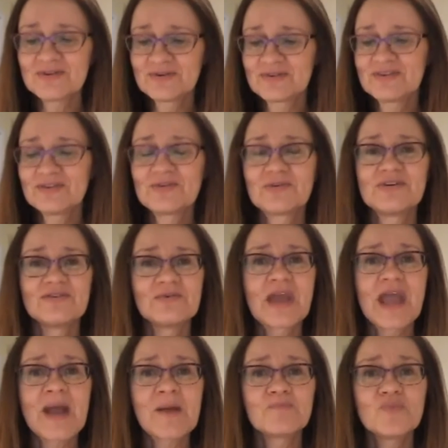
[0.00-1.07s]
You
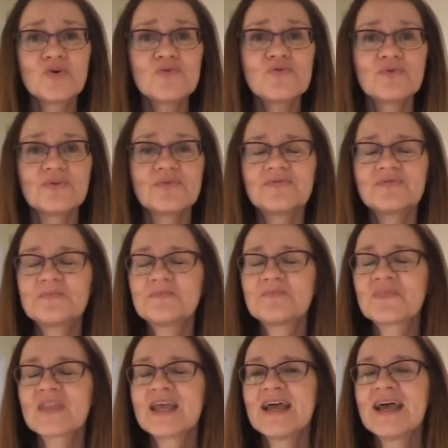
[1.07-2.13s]
can't move.
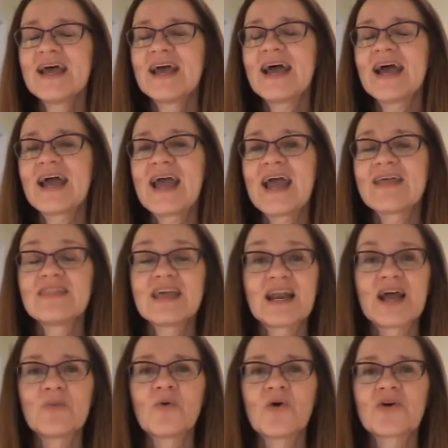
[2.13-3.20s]
And
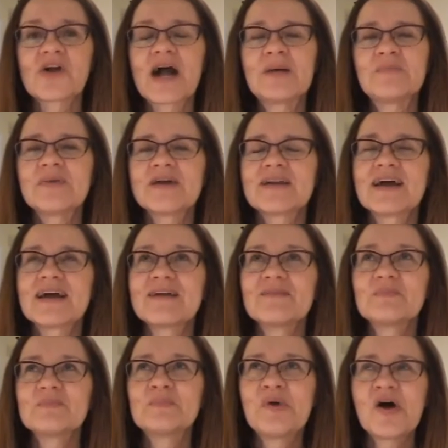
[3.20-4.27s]
then I woke up and
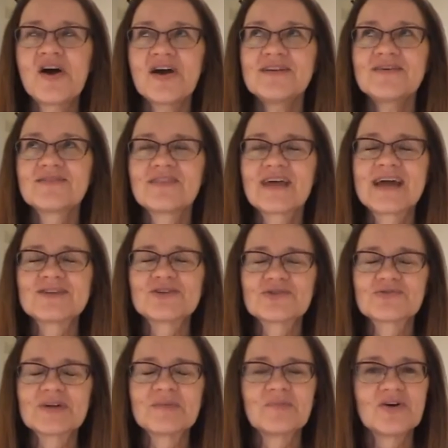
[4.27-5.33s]
I pondered that
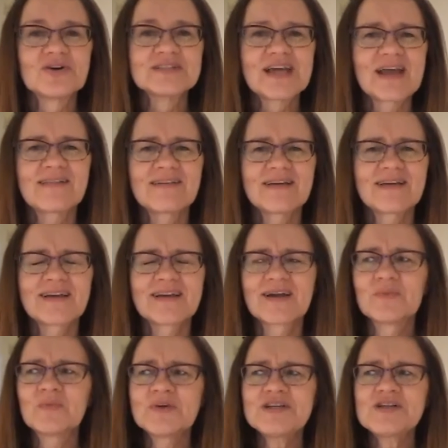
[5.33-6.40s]
dream all day thinking,
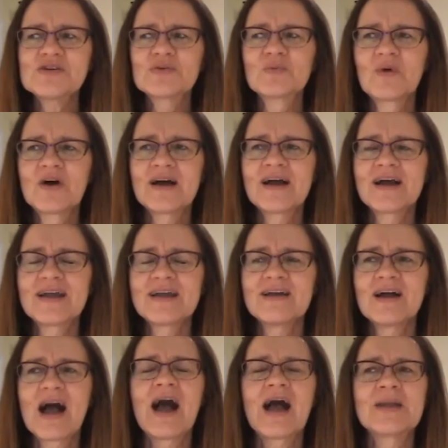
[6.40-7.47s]
I wonder why
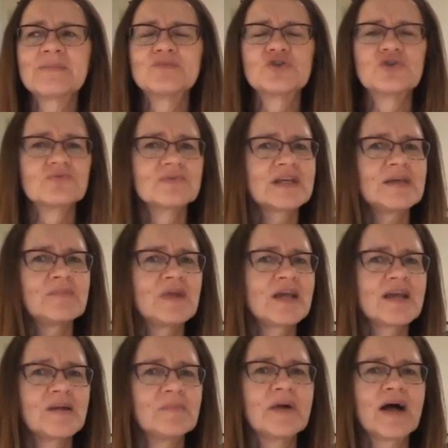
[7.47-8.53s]
I'm
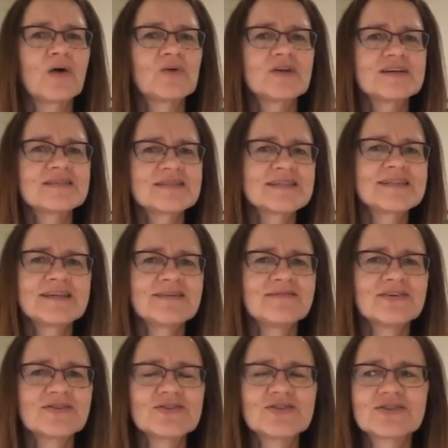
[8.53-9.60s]
dreaming about
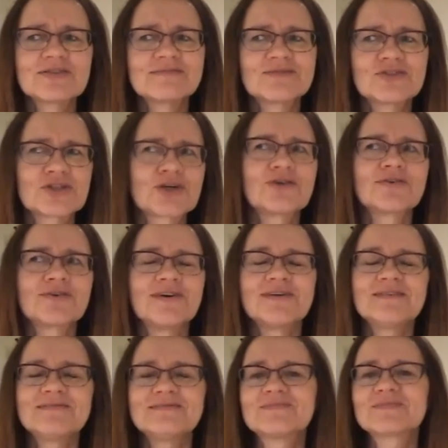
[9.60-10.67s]
Stephen's
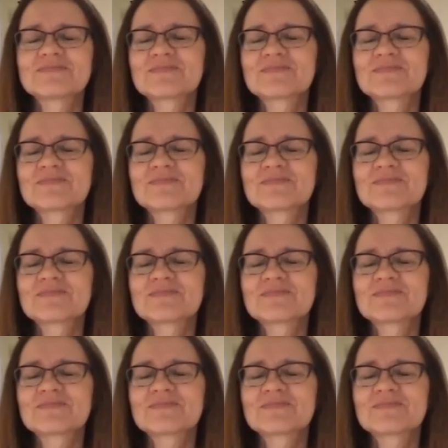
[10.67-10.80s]
turtle.